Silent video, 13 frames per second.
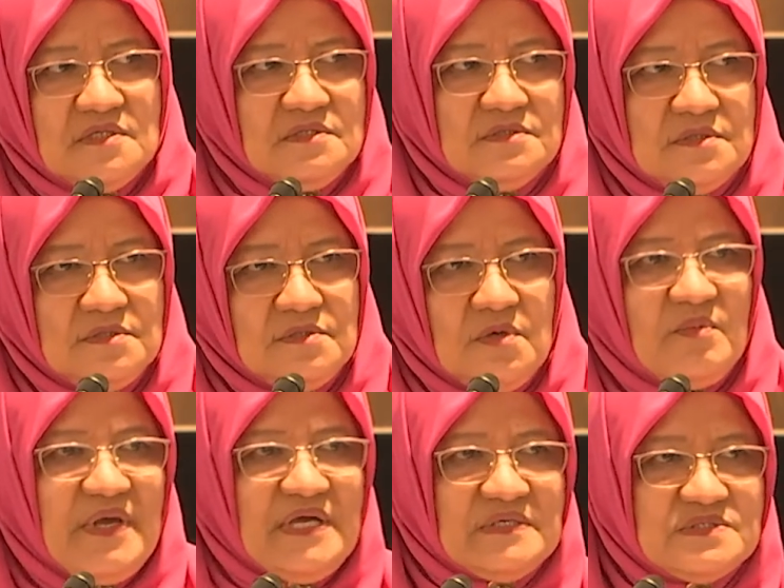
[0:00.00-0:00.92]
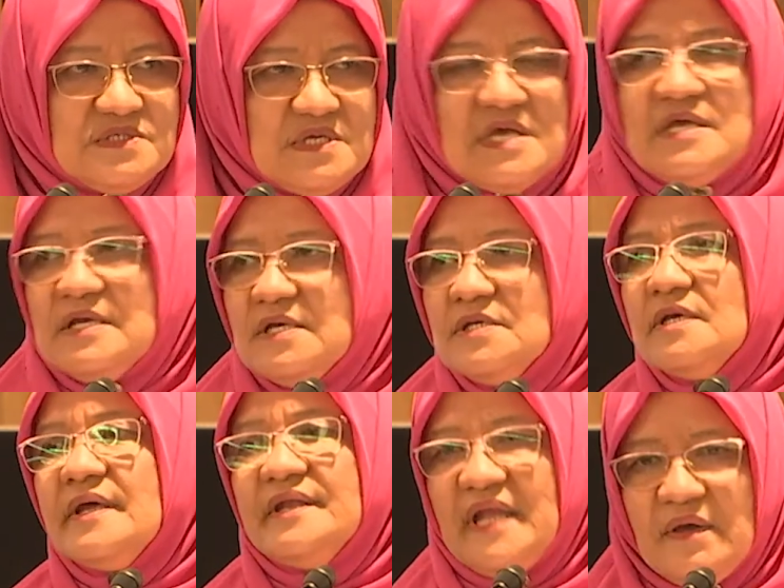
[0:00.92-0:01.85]
No, my house.
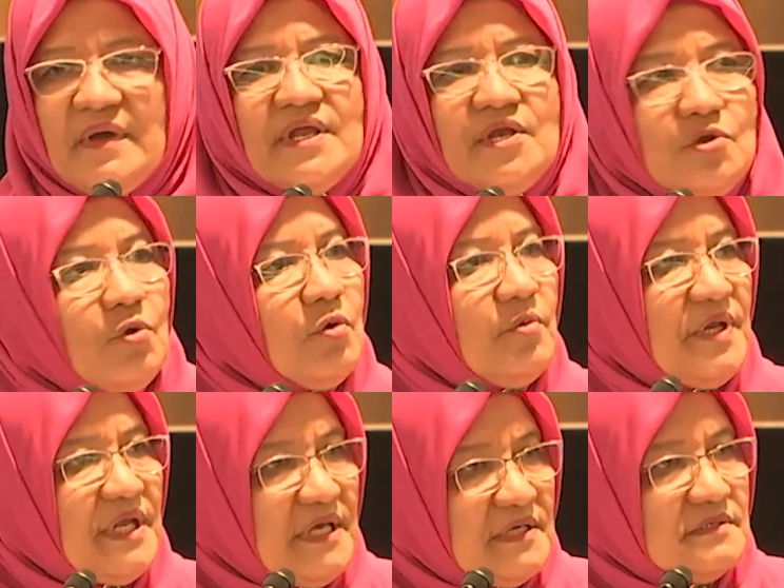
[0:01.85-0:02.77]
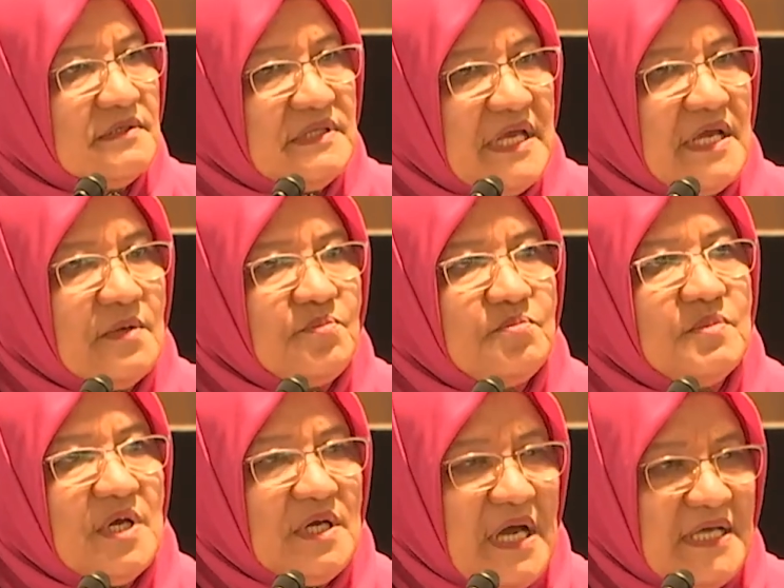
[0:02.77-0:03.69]
And now I know when I
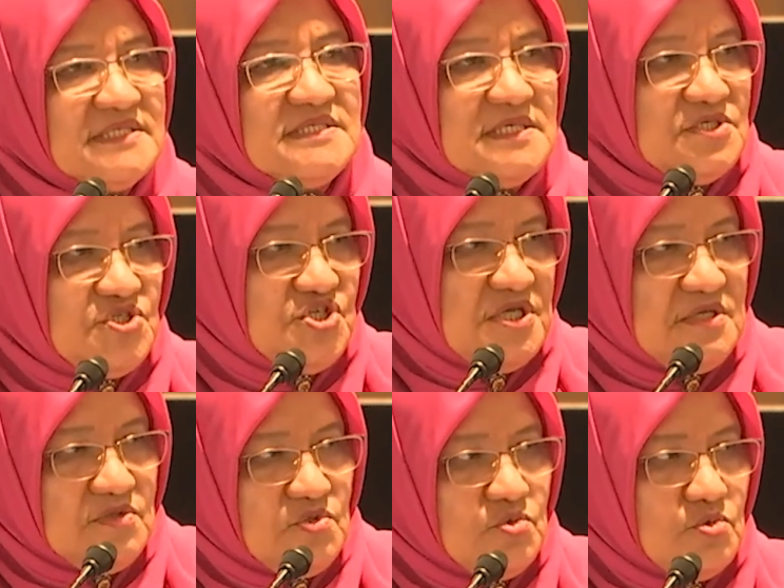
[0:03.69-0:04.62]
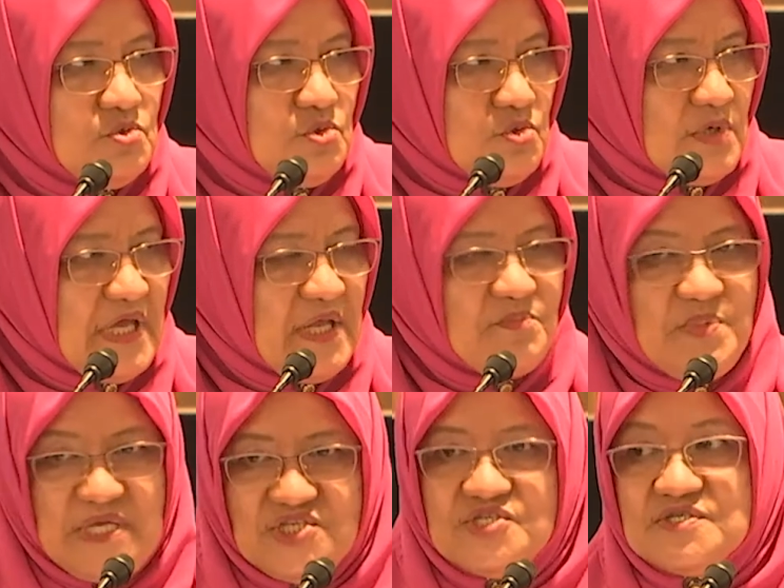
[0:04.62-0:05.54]
ask she to look at
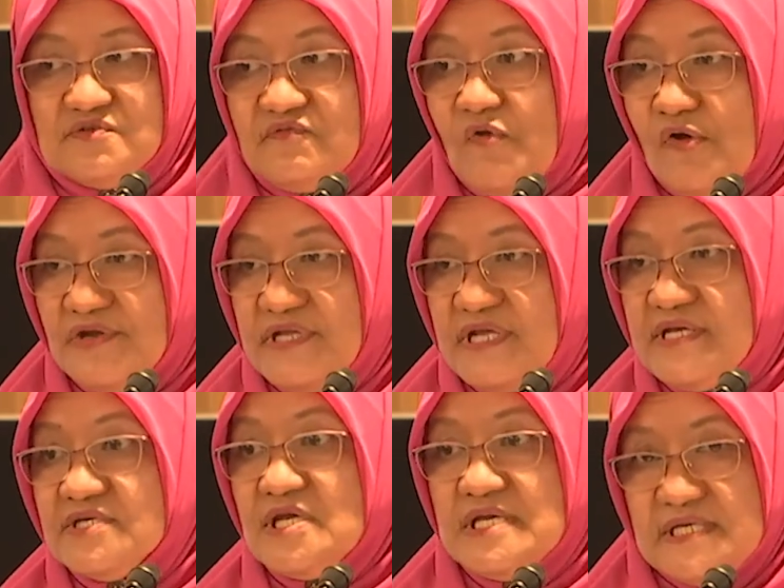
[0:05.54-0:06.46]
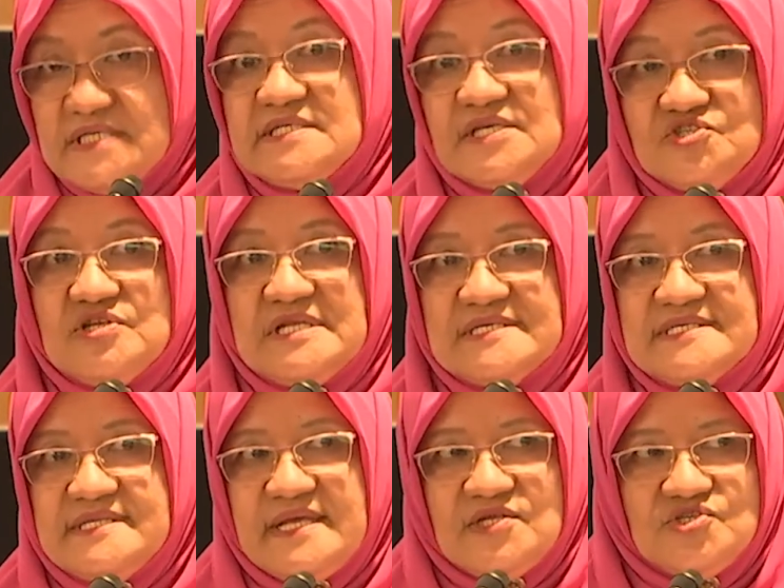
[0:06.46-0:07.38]
pictures of hoarding, it's actually
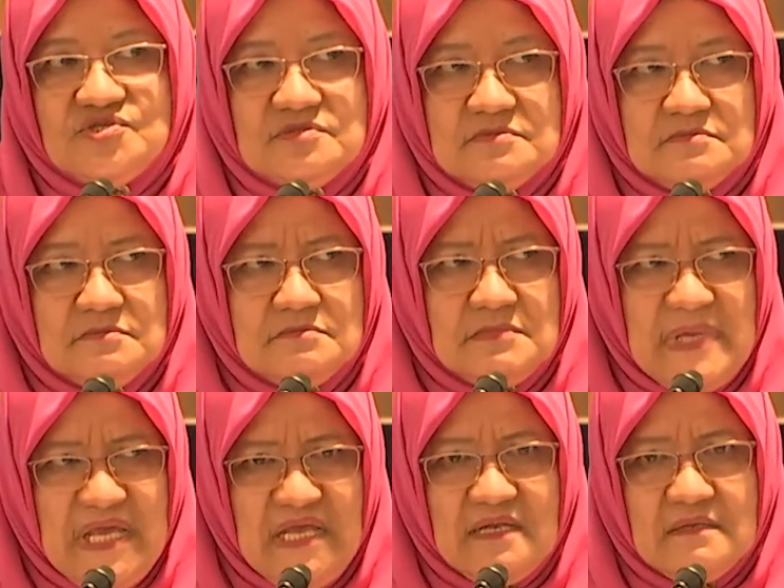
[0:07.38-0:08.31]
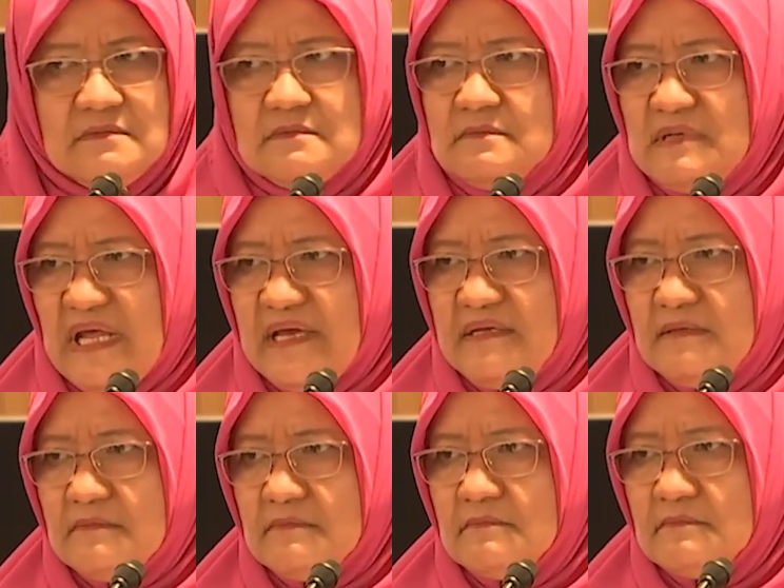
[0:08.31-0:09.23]
stage 8,
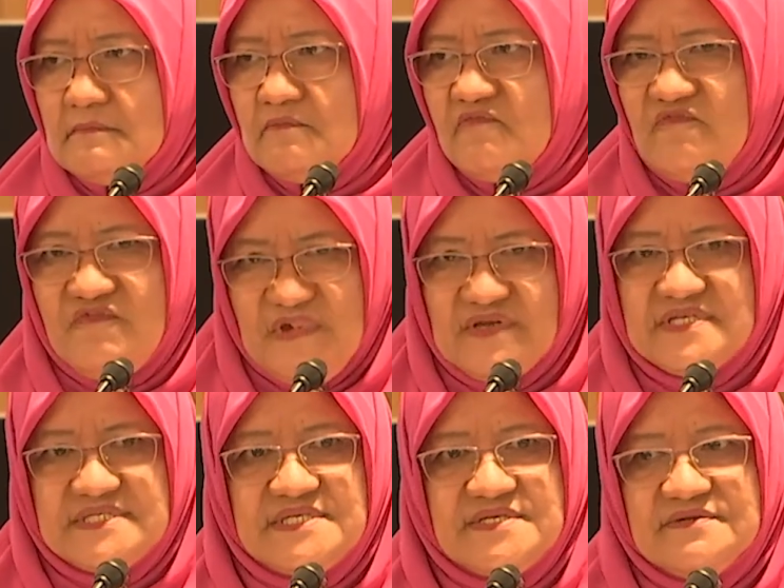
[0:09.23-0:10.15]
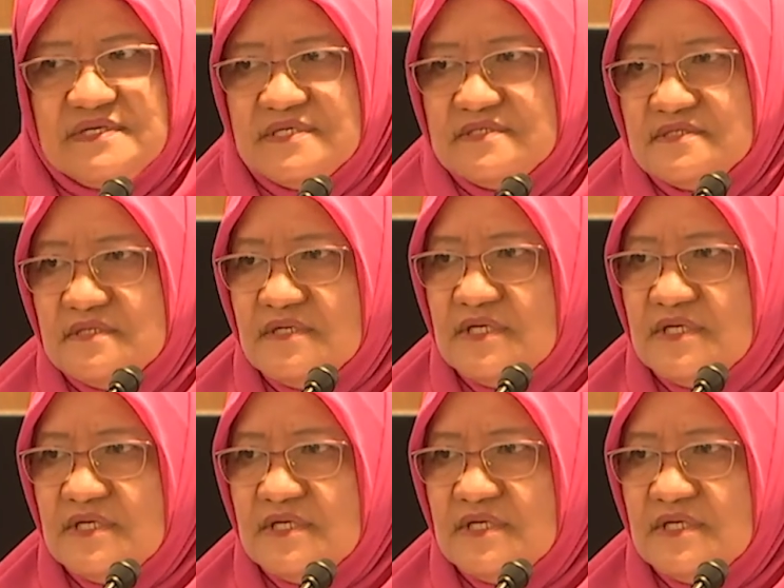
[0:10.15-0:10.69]
9, very serious.